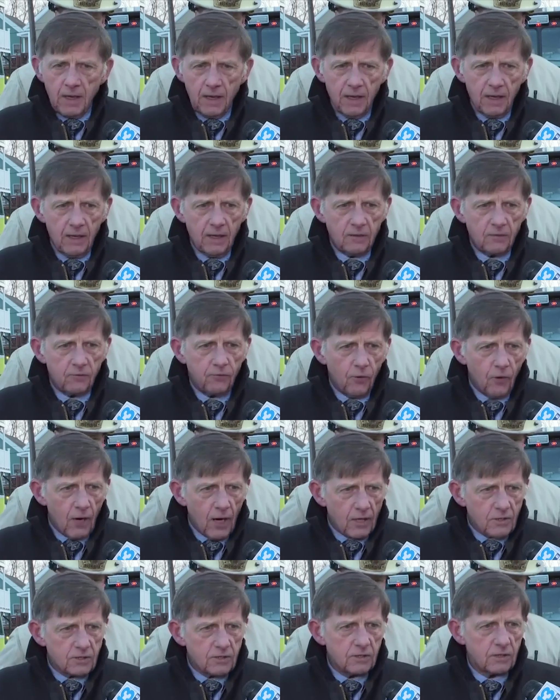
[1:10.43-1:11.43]
and
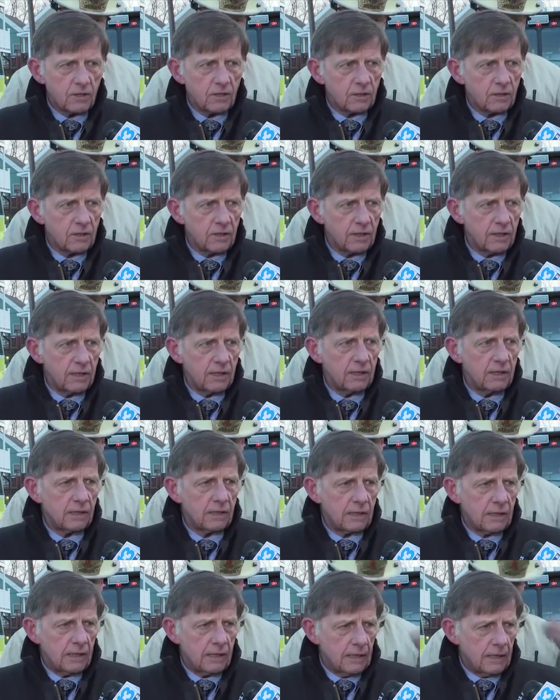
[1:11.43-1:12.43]

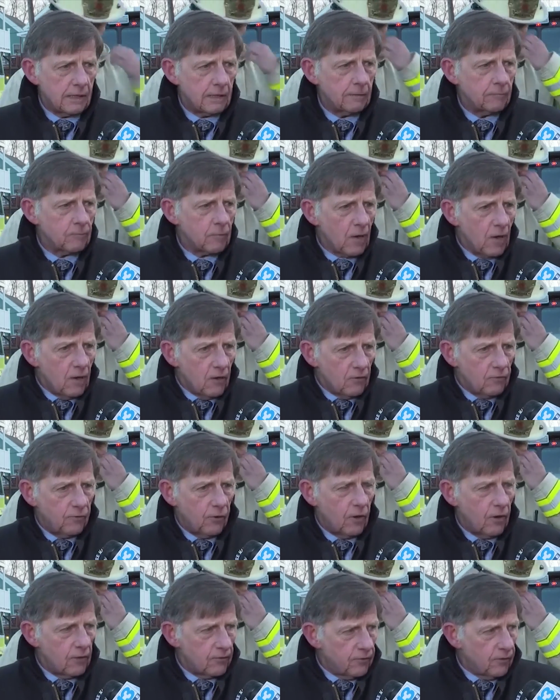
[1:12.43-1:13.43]
fortunately uh,
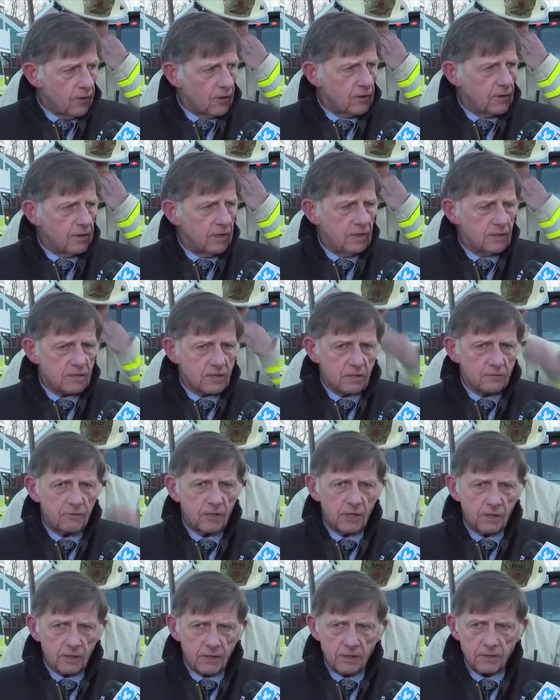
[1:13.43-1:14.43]
for, for the
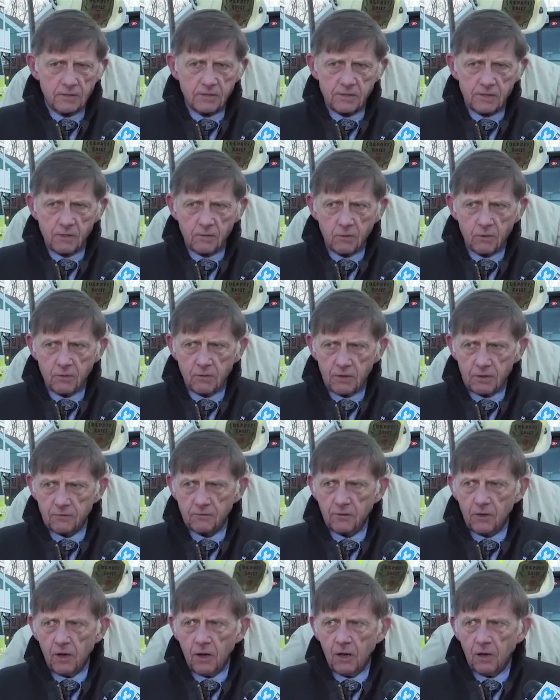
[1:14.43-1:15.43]
civilians that were
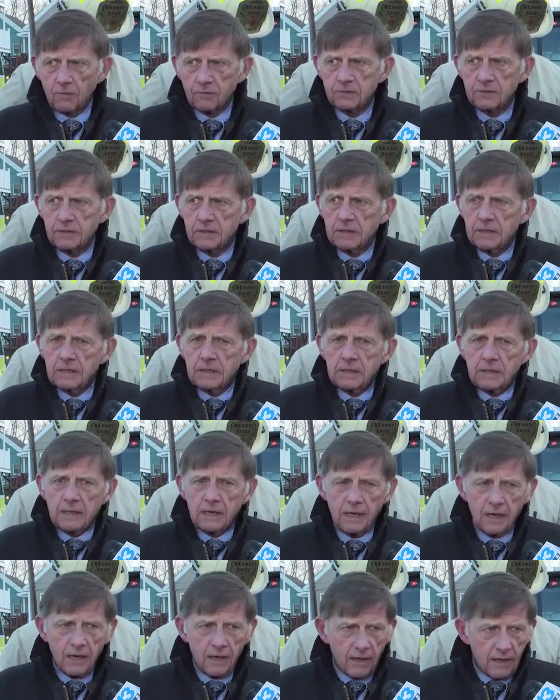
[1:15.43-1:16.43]
involved,
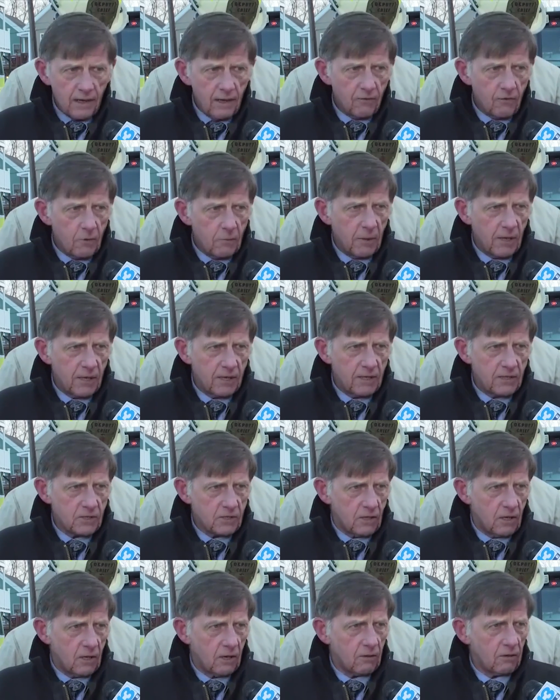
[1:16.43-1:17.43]
uh, everybody
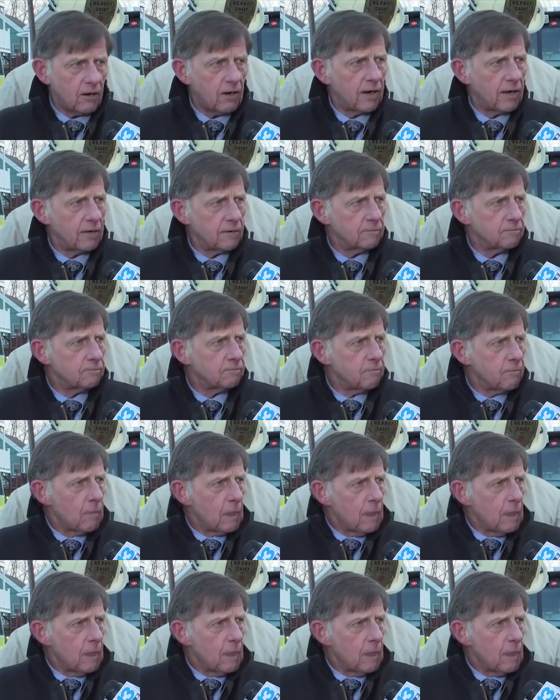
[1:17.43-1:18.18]
is all right.